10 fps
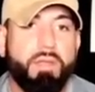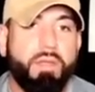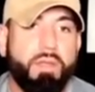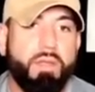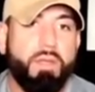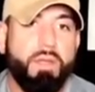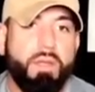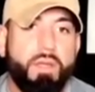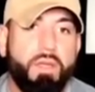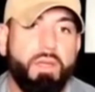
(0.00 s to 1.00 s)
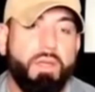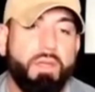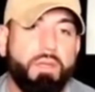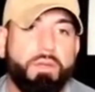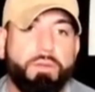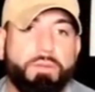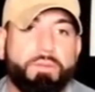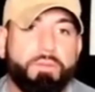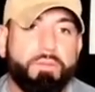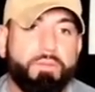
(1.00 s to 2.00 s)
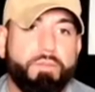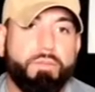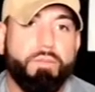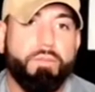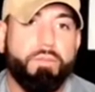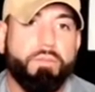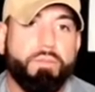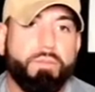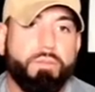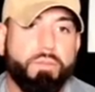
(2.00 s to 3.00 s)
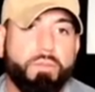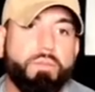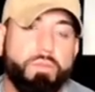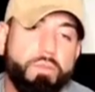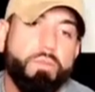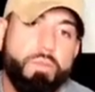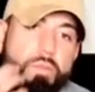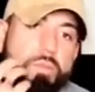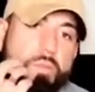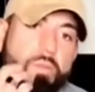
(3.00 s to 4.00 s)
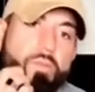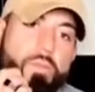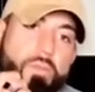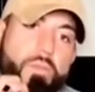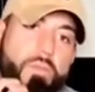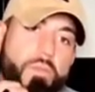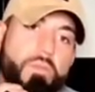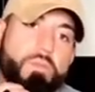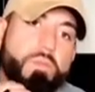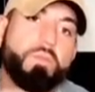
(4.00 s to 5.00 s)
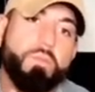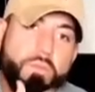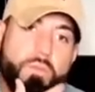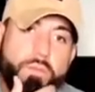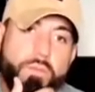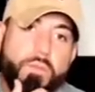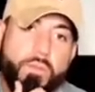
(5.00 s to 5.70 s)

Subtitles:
tell a lot of people, but I'm gonna start telling more people. I think it's good to be more open.